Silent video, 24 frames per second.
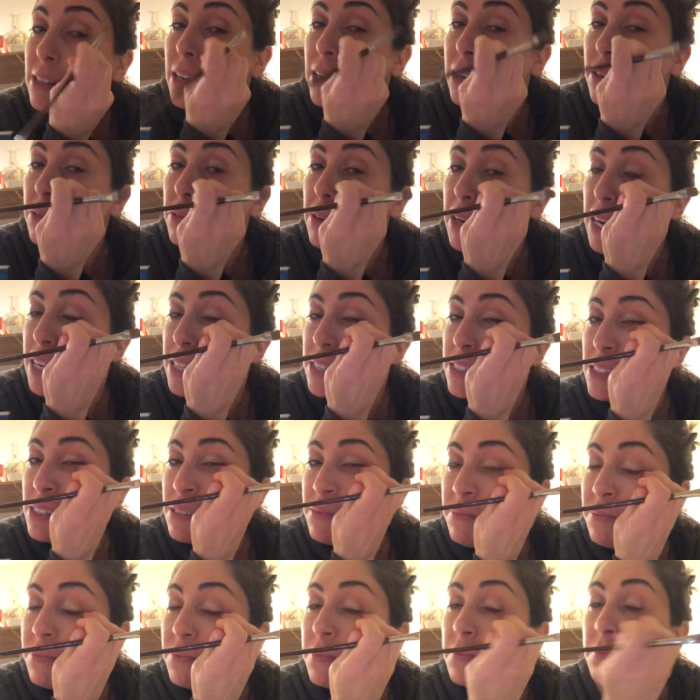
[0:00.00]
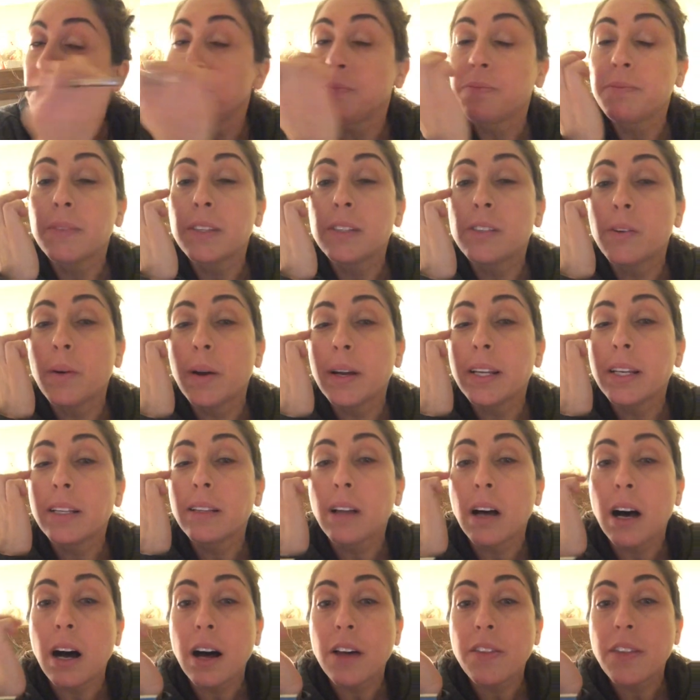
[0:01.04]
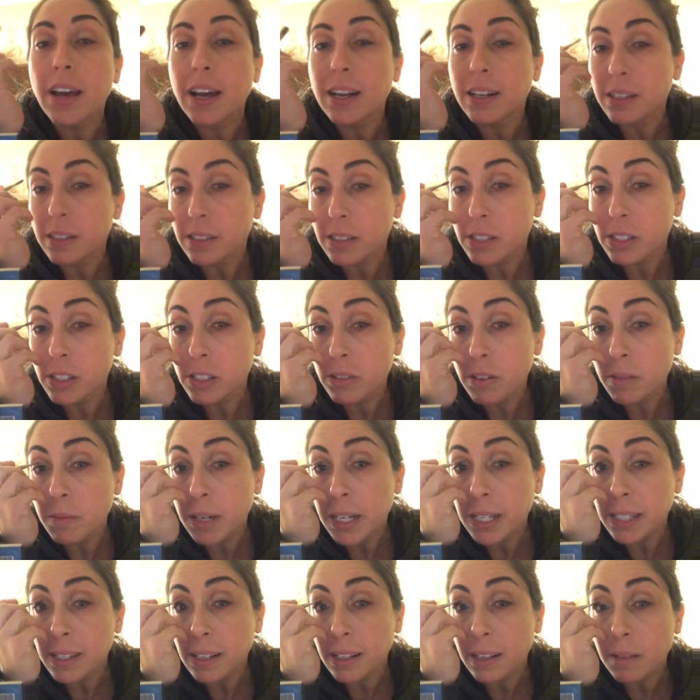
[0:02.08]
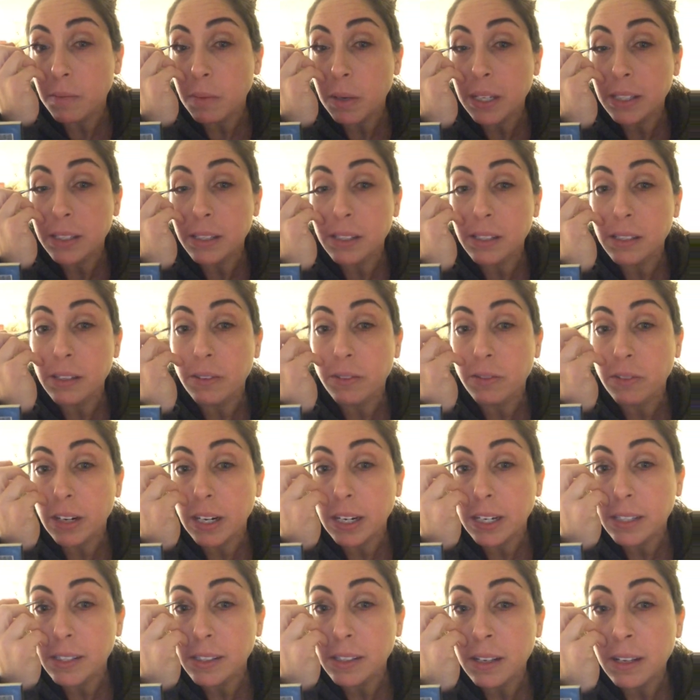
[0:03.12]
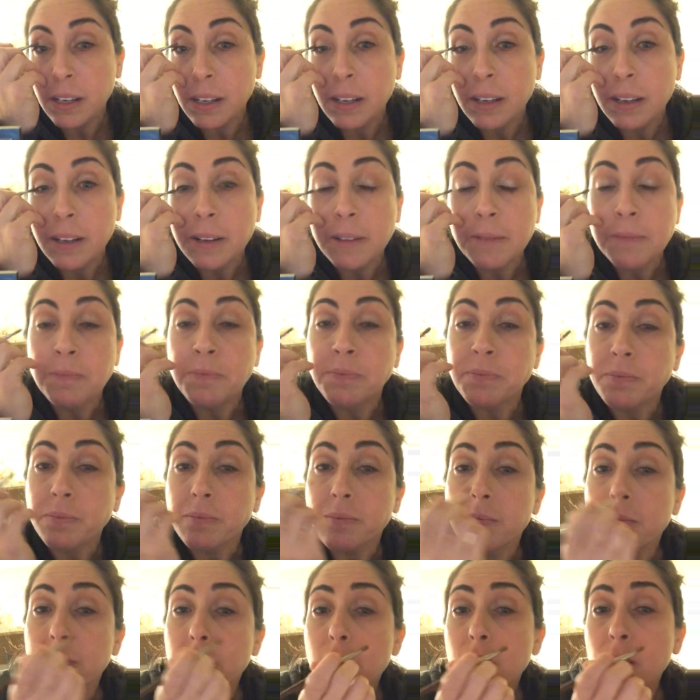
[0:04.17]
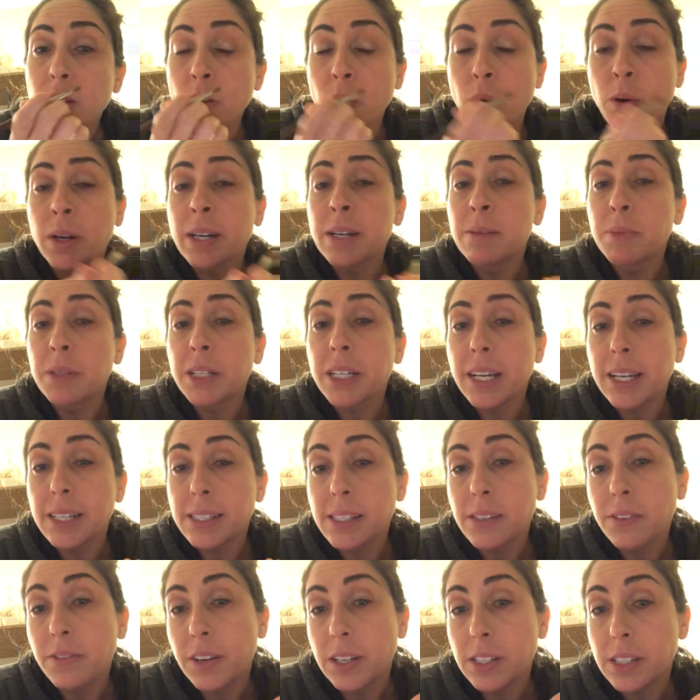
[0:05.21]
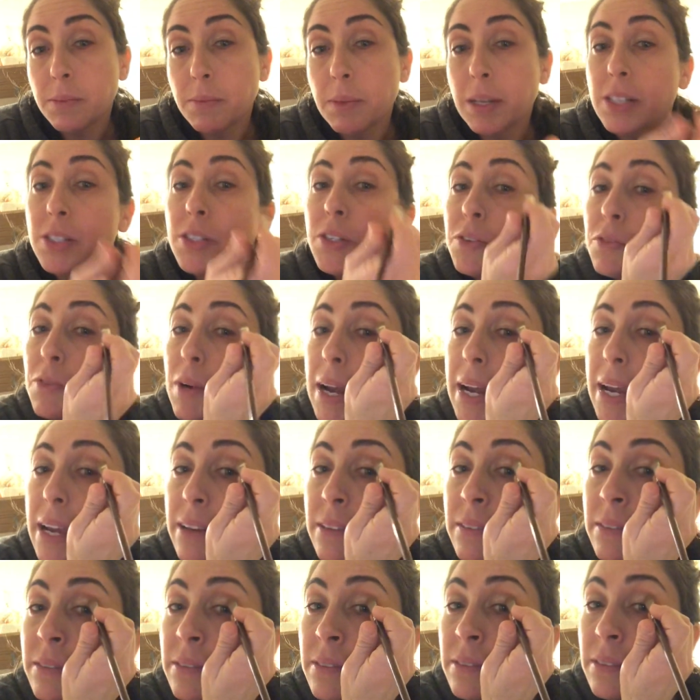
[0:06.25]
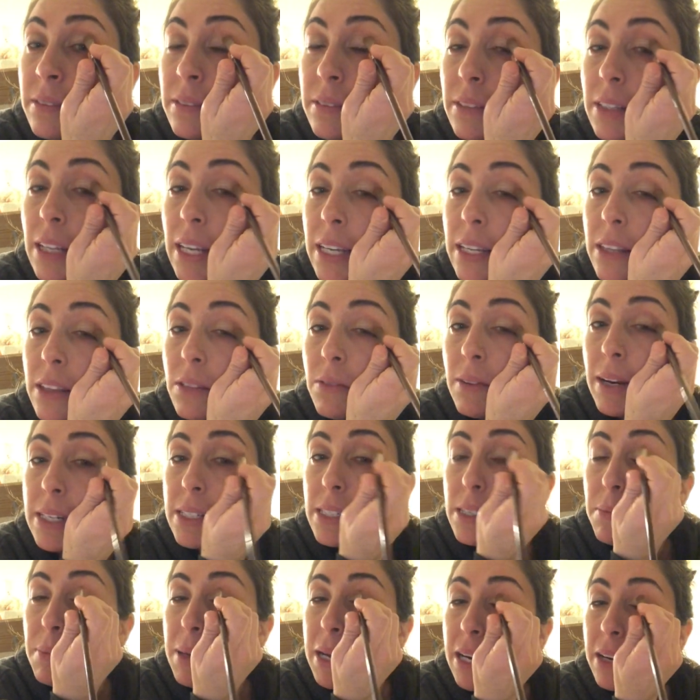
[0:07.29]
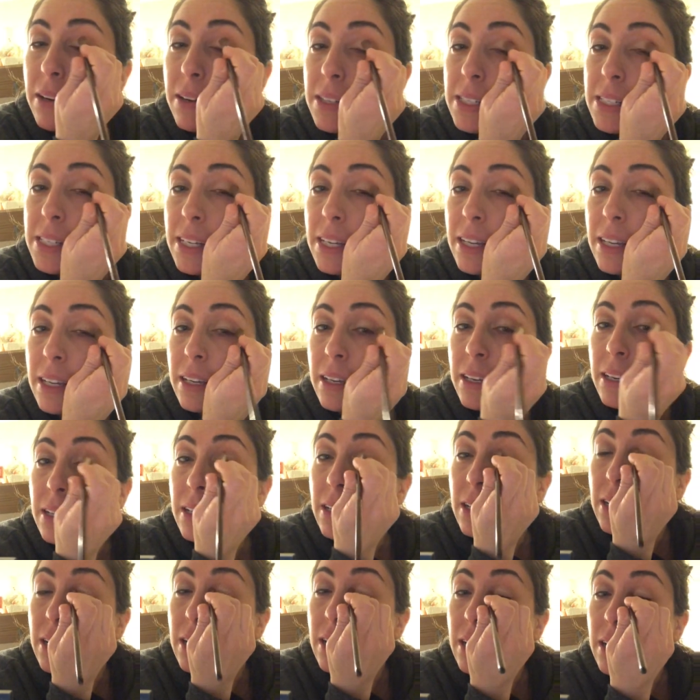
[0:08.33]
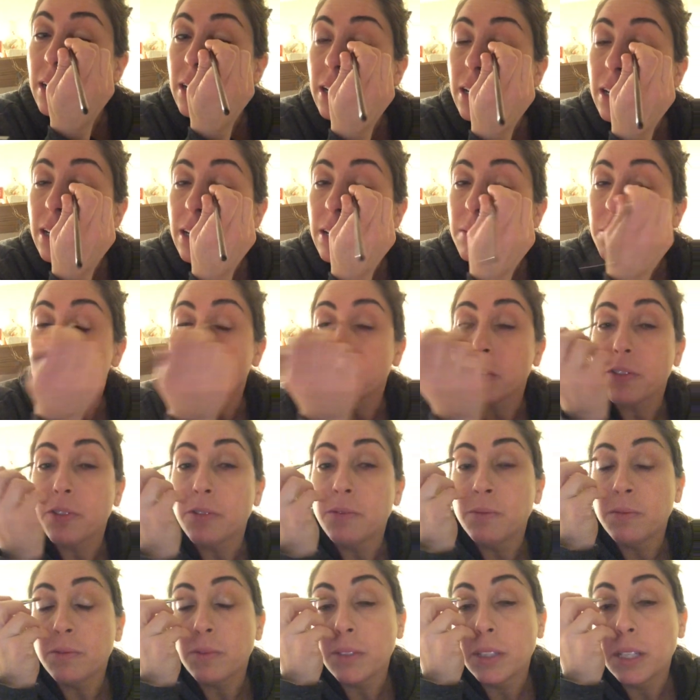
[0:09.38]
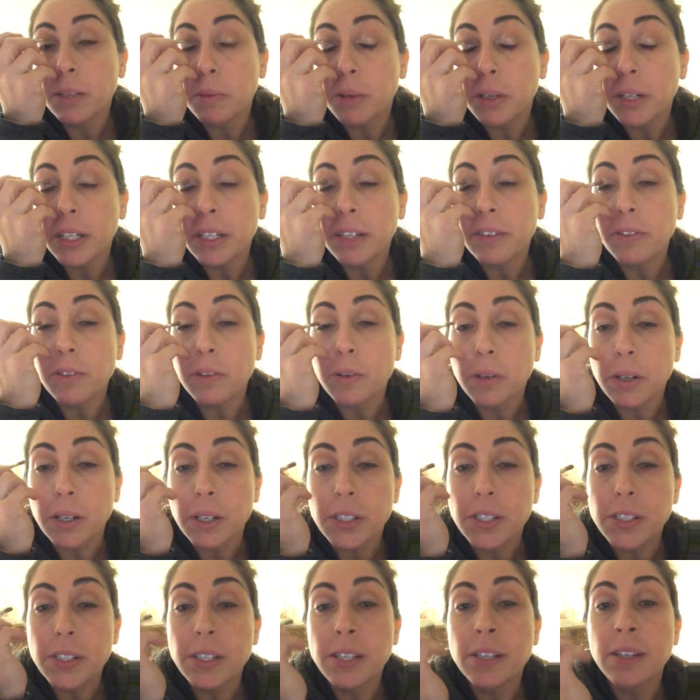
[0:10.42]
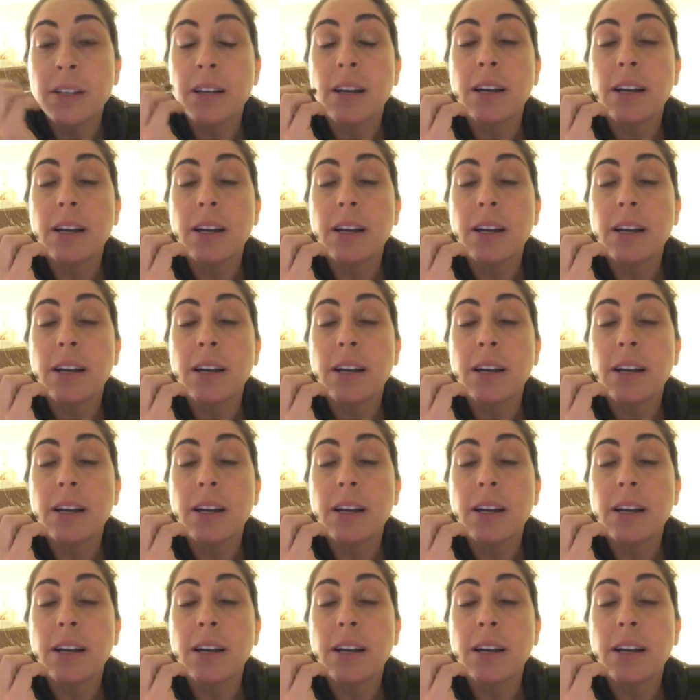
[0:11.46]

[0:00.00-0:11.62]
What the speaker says: like a race. So any law that discriminates on the basis of race or implicates a fundamental right, like the right to parenting or liberty, of course,